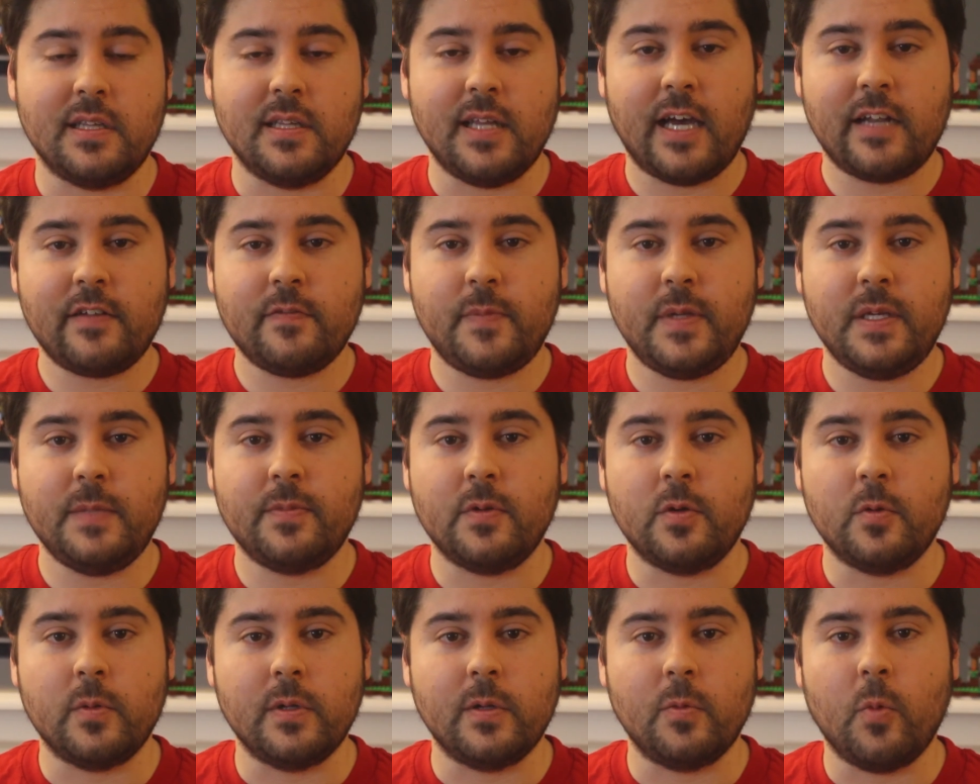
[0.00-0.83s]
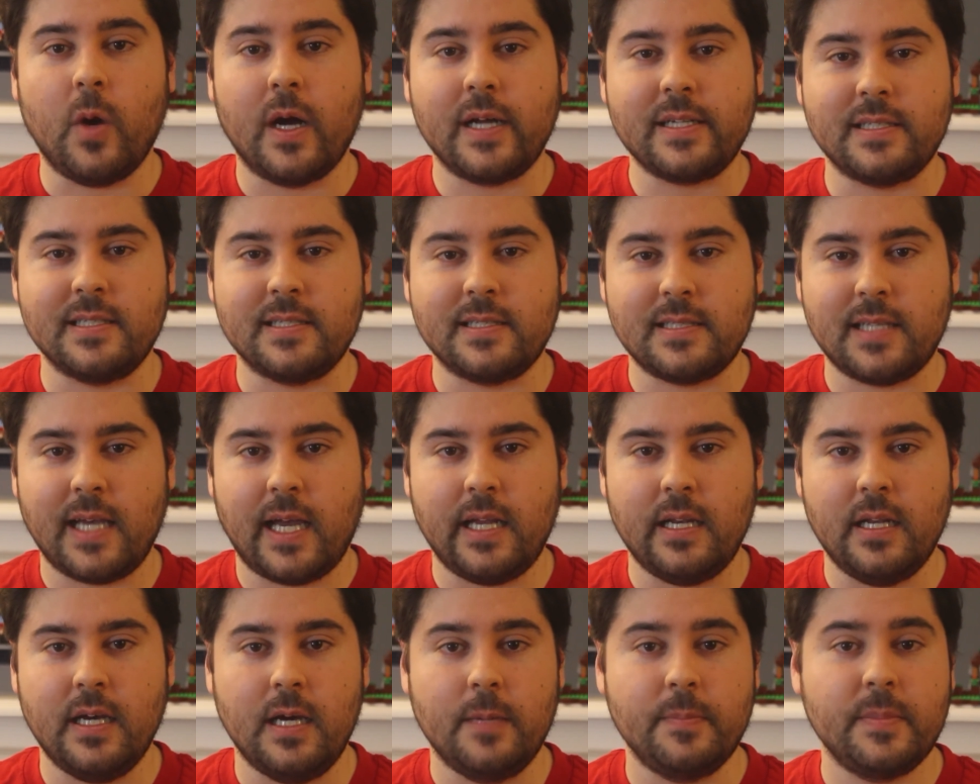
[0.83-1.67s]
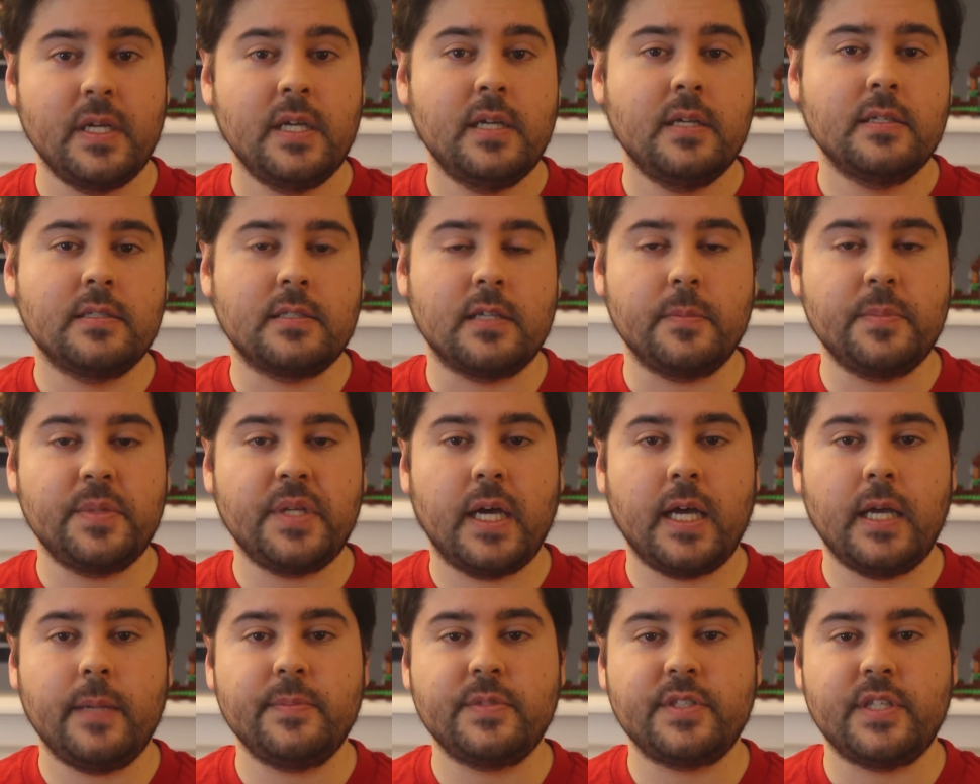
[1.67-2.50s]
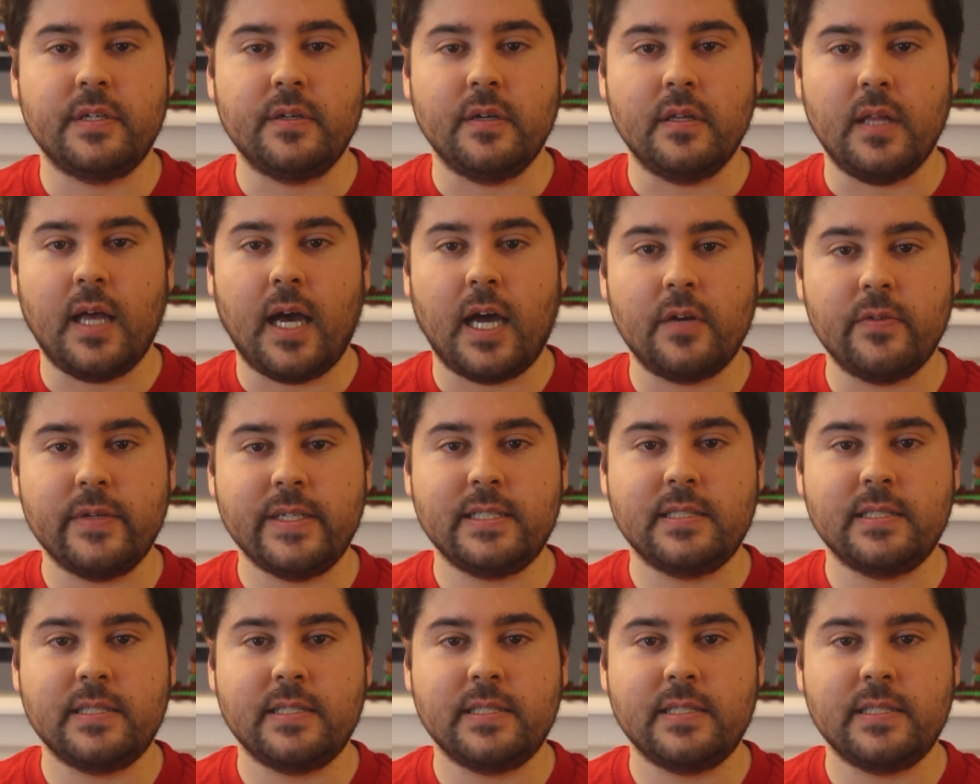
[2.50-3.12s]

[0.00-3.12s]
a lot of people will want to sign up. Sometimes they're a lottery